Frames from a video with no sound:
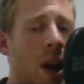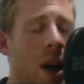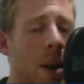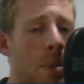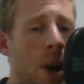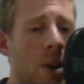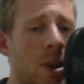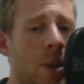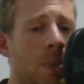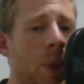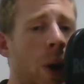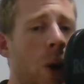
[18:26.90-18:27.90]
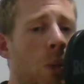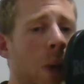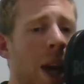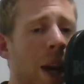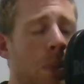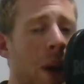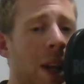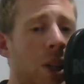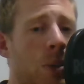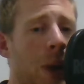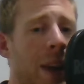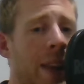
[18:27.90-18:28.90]
But on being
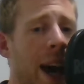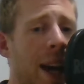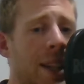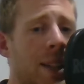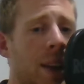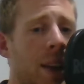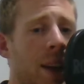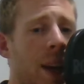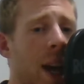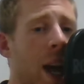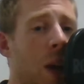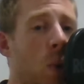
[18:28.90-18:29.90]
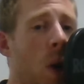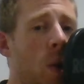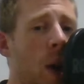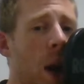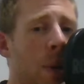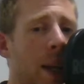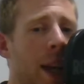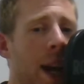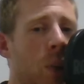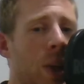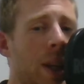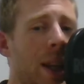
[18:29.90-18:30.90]
pinched by the Hatter, it woke up
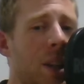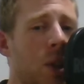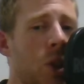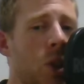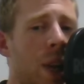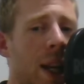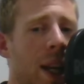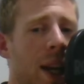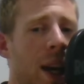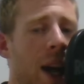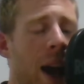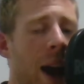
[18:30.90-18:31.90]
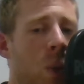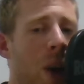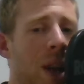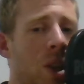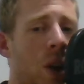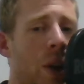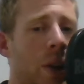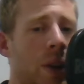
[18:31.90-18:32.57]
again with a little shriek, and went on.